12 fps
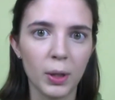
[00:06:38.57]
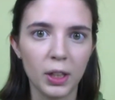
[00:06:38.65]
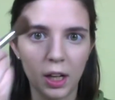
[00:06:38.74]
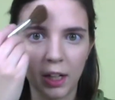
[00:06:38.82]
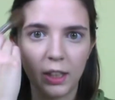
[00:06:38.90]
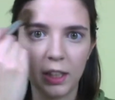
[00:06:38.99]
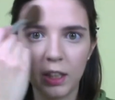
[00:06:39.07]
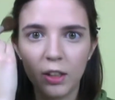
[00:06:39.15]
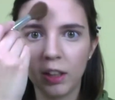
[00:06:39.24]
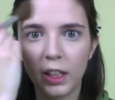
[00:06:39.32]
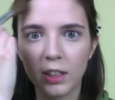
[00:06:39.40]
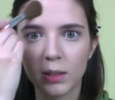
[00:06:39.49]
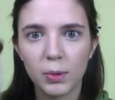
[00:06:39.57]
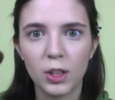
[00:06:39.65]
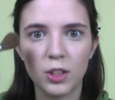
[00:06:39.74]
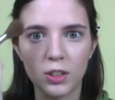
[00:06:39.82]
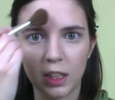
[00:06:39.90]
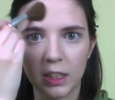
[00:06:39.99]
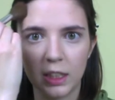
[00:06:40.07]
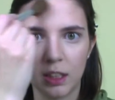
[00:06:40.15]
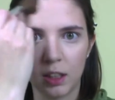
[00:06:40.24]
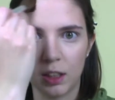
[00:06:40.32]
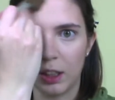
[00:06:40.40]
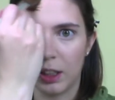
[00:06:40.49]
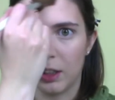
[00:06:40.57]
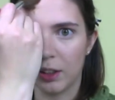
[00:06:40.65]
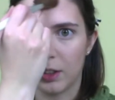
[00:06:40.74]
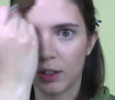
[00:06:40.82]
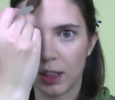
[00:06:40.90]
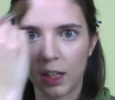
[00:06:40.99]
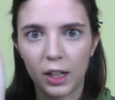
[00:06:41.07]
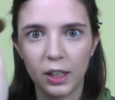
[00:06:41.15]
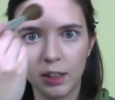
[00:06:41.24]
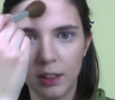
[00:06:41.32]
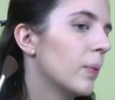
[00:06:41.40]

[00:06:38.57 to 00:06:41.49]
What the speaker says: but not nearly as much as I did on the other side.